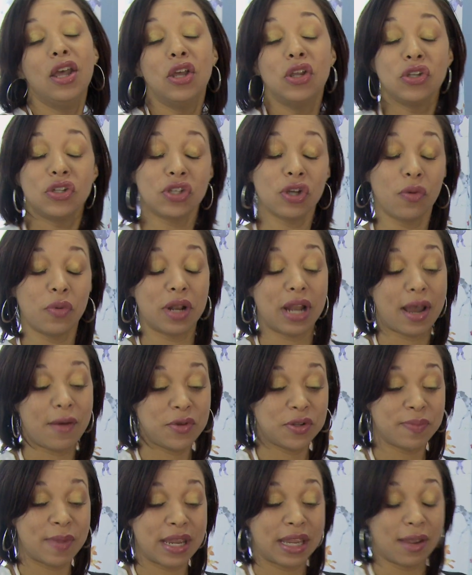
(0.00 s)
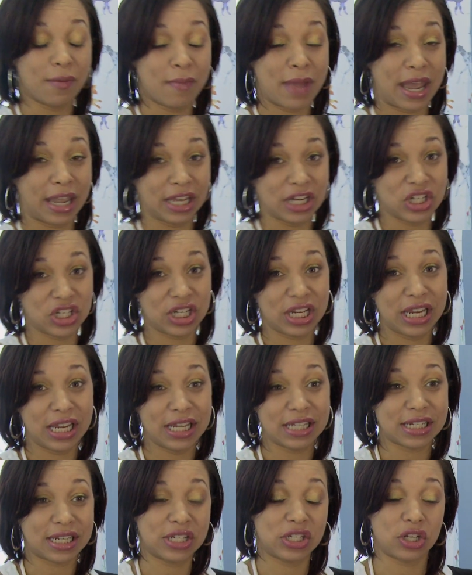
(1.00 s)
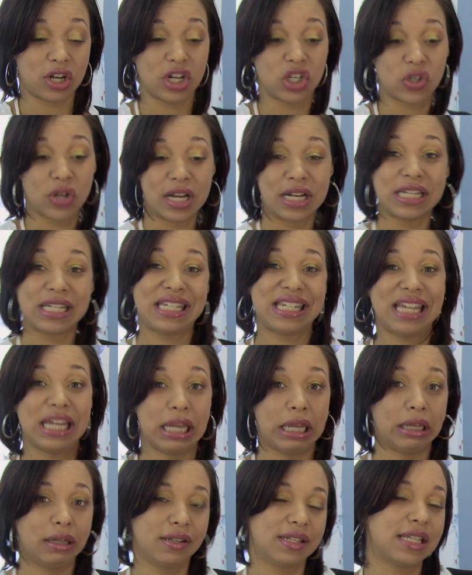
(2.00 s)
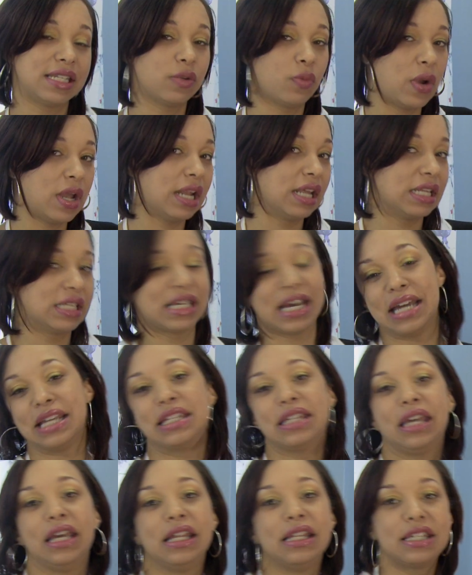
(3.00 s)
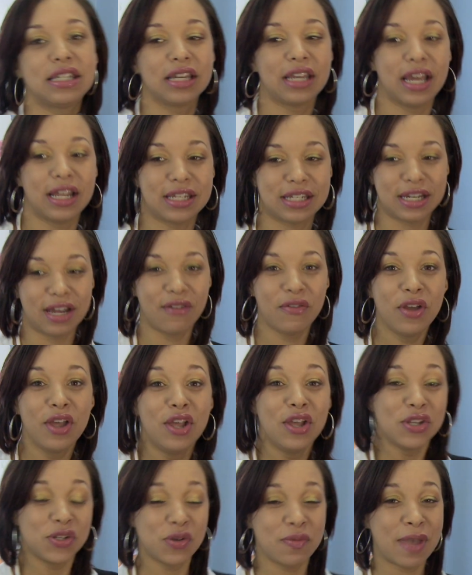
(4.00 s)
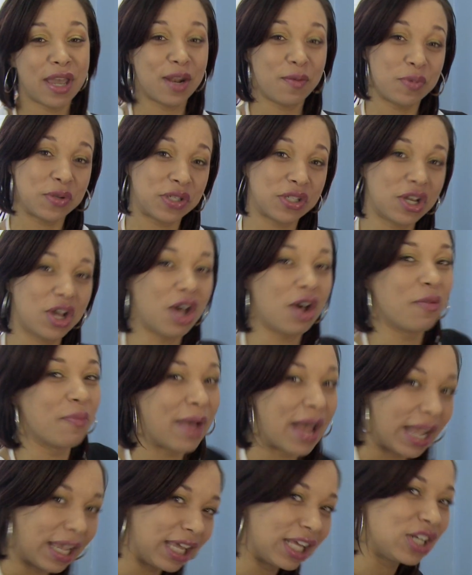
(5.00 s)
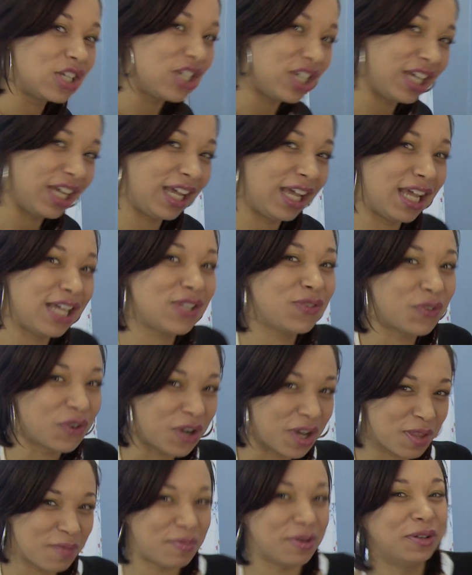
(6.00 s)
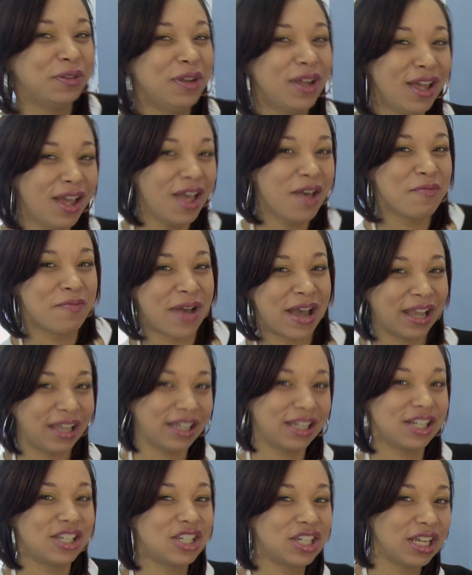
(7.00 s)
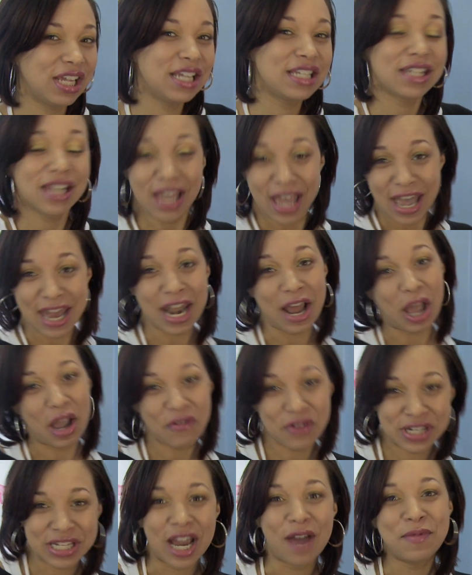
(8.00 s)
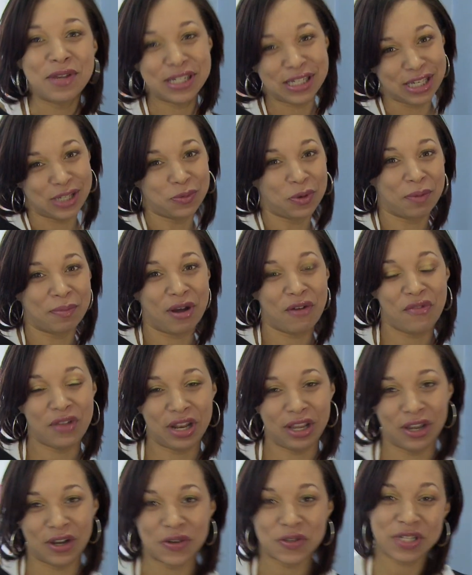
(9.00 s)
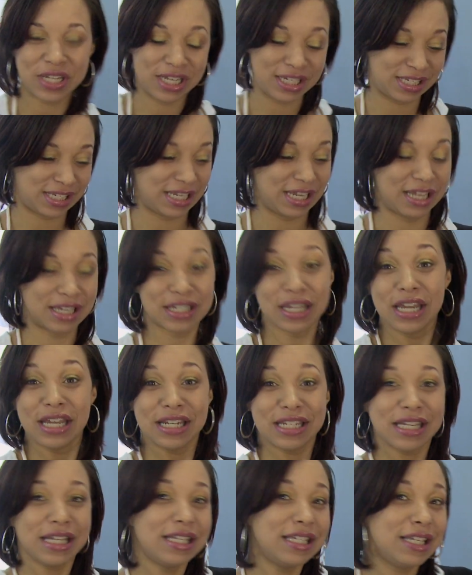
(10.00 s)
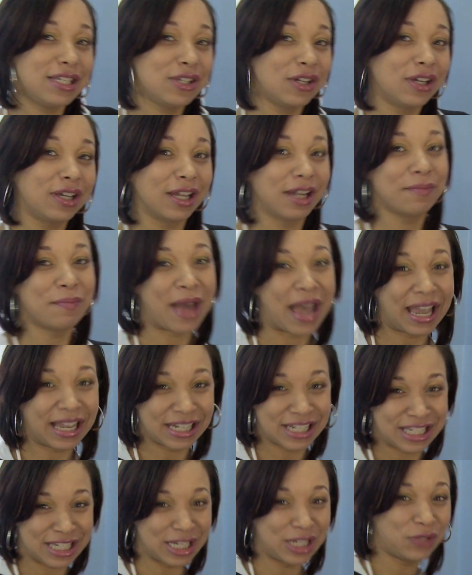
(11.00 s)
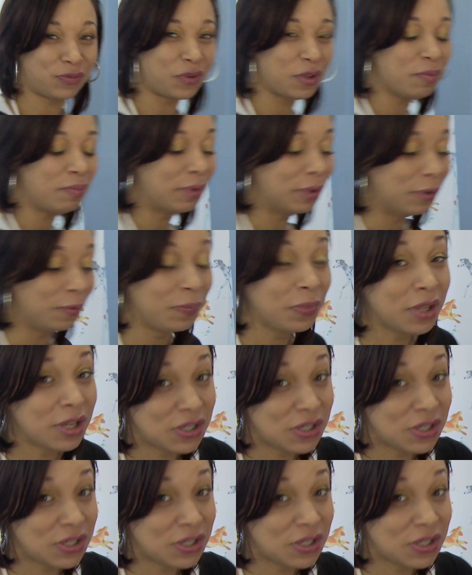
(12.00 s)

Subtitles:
So when I was making mac and cheese, I started trying to sing because that's a way to entice kids to get stuff. So we made up a song, mac and cheese for the boo, mac and cheese. And now every time he sees one of my videos, he sings, TT's cooking mac and cheese for the boo.